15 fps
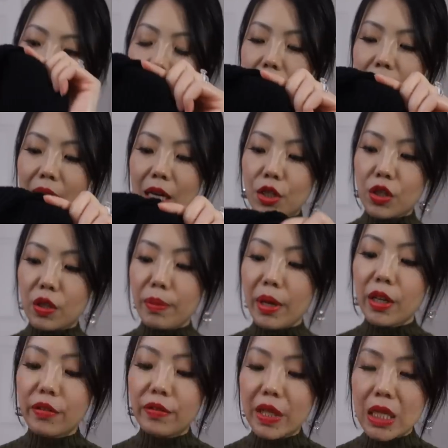one is actually
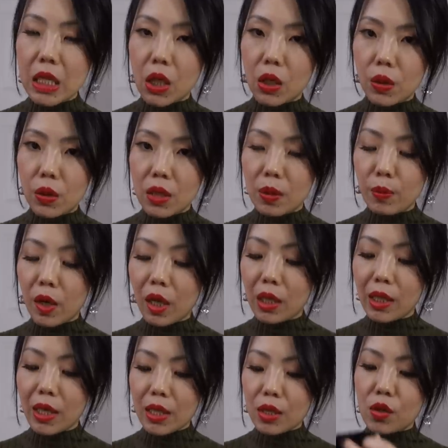made of viscose
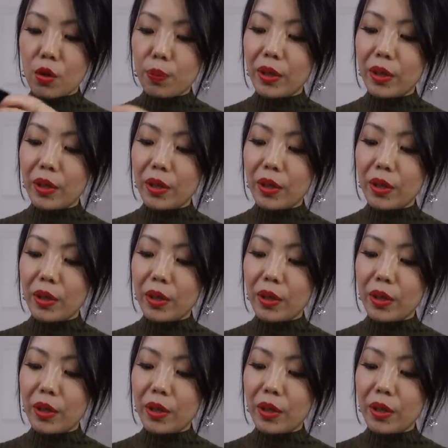polyester